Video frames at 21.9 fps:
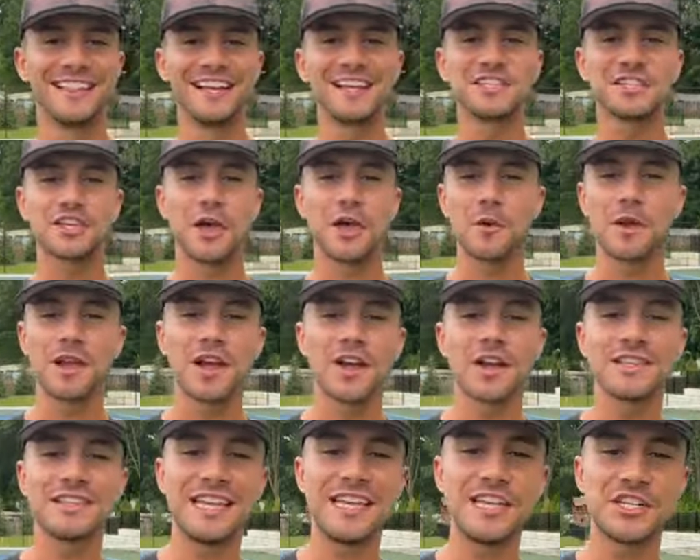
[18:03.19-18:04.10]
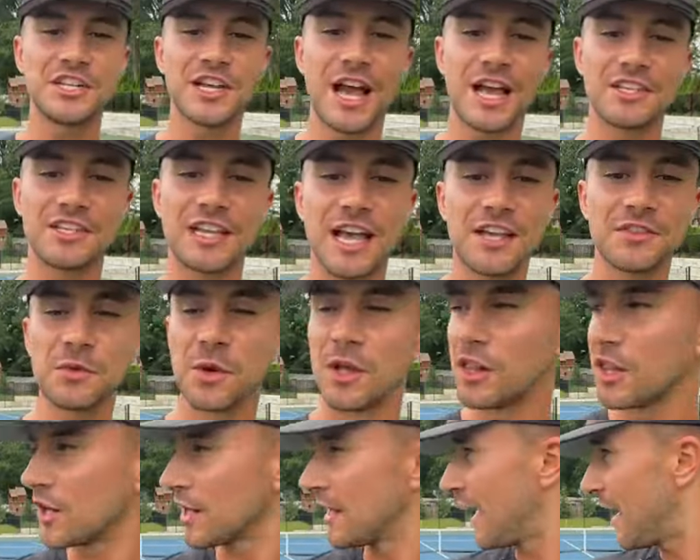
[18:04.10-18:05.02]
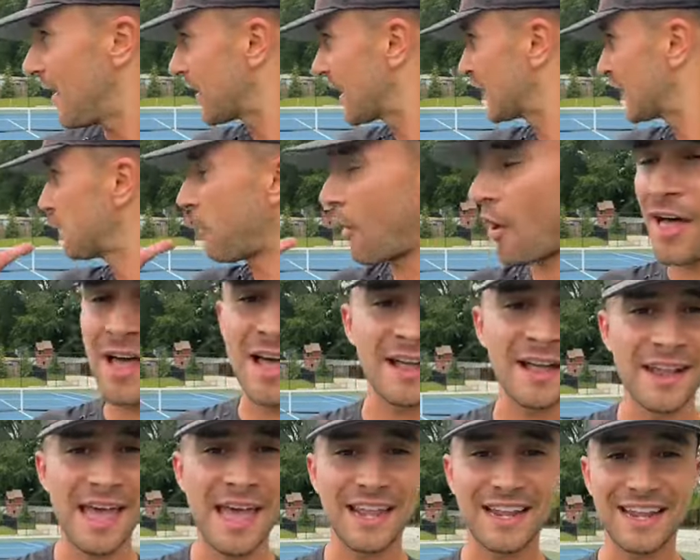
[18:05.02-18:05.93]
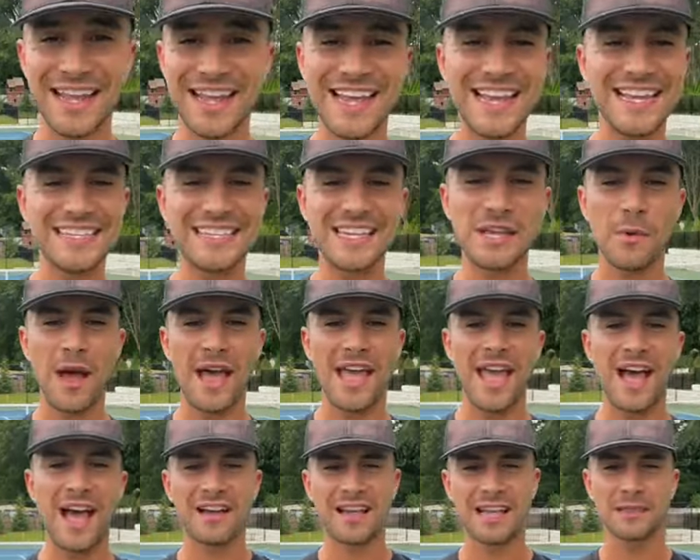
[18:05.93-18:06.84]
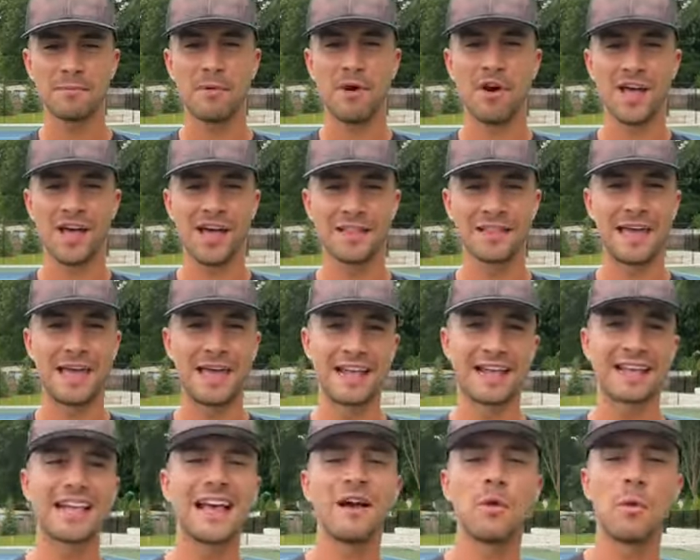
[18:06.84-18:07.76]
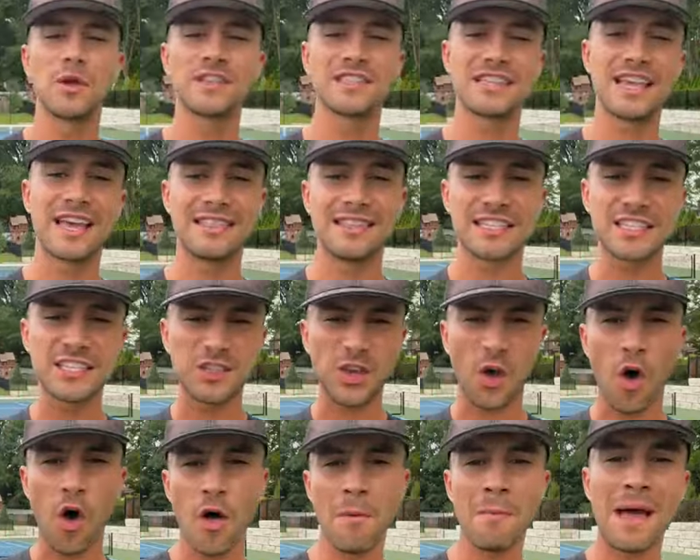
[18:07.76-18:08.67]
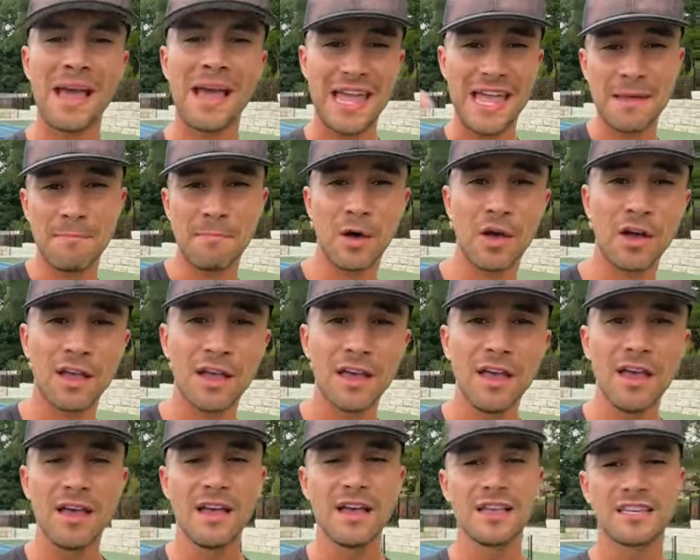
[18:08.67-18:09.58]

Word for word: Let's go. We're going to teach you guys. You guys want to learn how to get the ball out on that Easy way how to get the ball out on that? And get, once again, this is all my ebook.